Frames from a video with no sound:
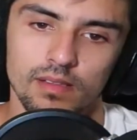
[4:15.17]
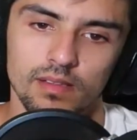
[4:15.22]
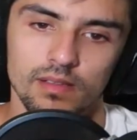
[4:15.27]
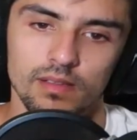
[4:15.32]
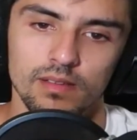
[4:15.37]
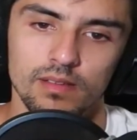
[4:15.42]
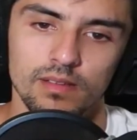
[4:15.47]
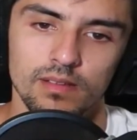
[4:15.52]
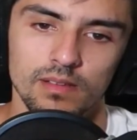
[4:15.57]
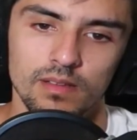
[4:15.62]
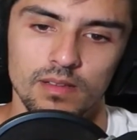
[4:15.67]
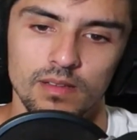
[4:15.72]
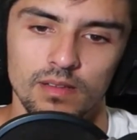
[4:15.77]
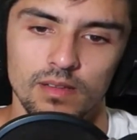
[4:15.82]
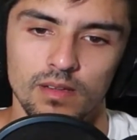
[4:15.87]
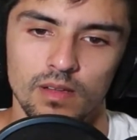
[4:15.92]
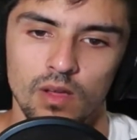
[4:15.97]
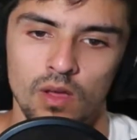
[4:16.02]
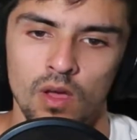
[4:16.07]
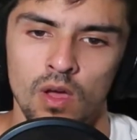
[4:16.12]

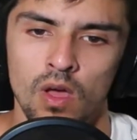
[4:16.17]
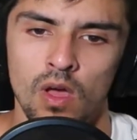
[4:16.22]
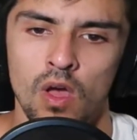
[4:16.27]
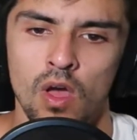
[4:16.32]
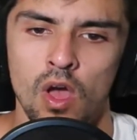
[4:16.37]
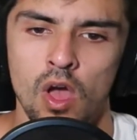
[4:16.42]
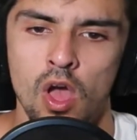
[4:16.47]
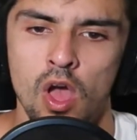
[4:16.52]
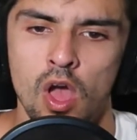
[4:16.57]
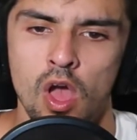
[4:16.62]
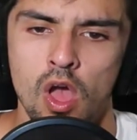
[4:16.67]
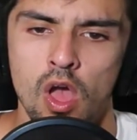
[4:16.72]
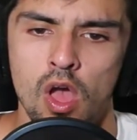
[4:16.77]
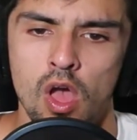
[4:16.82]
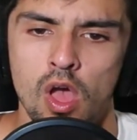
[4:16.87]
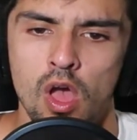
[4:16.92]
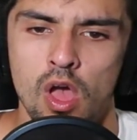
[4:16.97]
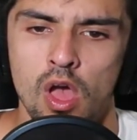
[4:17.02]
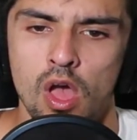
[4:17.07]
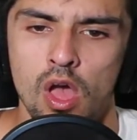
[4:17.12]
Nobody speaks.